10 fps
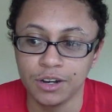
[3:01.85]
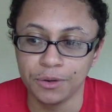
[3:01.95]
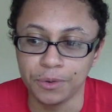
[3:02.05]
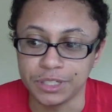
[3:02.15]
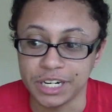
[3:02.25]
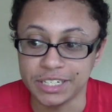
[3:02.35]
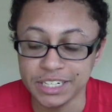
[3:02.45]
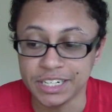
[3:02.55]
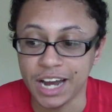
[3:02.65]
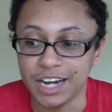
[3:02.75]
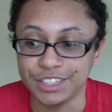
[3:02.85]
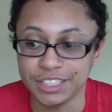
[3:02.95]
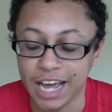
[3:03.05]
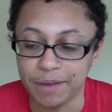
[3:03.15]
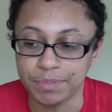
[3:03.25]
which I didn't. I just
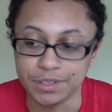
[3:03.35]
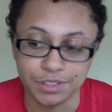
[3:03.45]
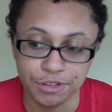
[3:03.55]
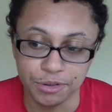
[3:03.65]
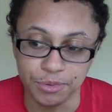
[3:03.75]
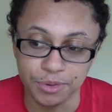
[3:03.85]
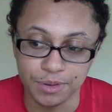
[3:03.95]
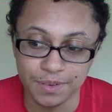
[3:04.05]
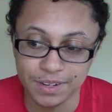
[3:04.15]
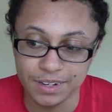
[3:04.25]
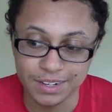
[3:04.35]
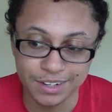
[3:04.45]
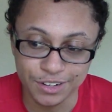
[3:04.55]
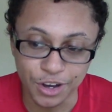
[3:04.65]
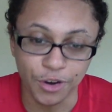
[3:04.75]
happened to
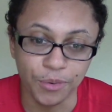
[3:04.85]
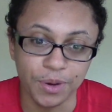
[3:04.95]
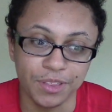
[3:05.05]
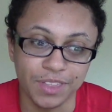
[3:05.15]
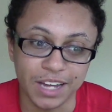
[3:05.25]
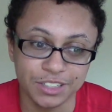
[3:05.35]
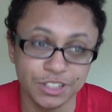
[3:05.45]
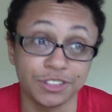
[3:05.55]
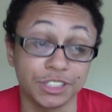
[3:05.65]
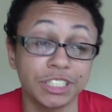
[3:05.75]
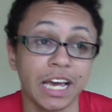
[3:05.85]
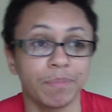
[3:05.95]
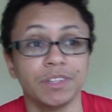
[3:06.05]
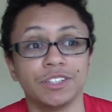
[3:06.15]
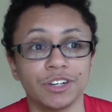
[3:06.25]
go with that surgeon. Just
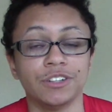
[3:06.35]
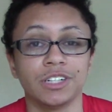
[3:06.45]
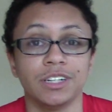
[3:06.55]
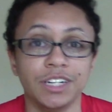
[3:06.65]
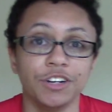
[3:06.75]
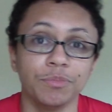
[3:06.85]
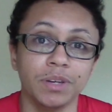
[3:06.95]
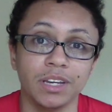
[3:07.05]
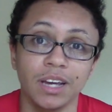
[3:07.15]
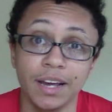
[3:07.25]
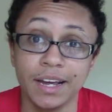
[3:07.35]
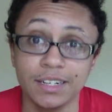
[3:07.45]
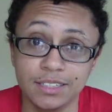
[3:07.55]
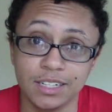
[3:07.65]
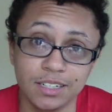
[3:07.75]
happened the surgeon near me
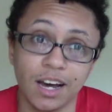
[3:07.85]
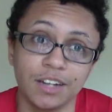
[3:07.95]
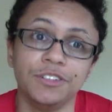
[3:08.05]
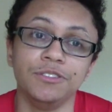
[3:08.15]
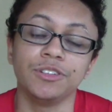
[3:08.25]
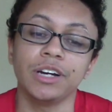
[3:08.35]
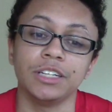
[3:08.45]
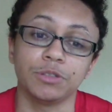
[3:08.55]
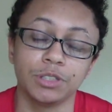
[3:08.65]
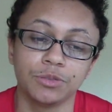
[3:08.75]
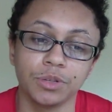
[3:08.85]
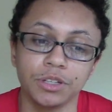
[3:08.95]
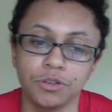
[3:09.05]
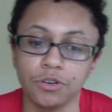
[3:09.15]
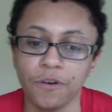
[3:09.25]
did not do drains, which is really
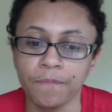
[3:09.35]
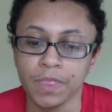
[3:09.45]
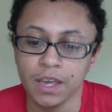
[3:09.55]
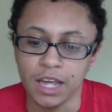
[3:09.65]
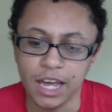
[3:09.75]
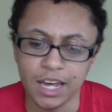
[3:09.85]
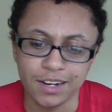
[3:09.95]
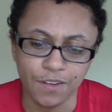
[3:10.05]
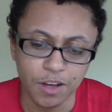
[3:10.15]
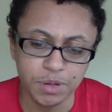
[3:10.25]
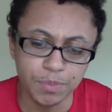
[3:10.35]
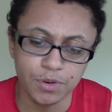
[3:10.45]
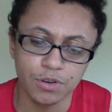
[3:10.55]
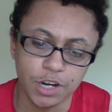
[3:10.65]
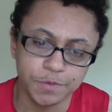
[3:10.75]
cool. And a lot of
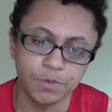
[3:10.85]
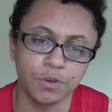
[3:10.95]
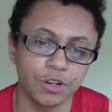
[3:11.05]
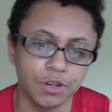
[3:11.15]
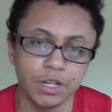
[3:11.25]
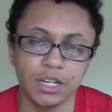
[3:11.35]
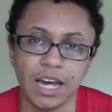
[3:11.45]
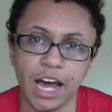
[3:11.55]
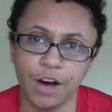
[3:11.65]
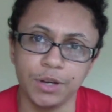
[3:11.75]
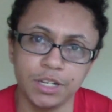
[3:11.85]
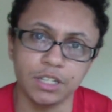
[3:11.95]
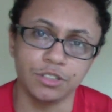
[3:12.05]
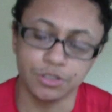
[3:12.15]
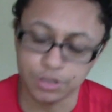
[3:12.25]
people have been wondering how he
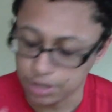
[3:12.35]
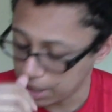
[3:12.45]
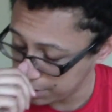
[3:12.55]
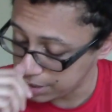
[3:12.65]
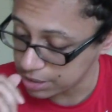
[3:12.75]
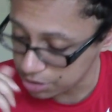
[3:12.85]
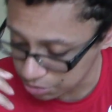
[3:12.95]
does no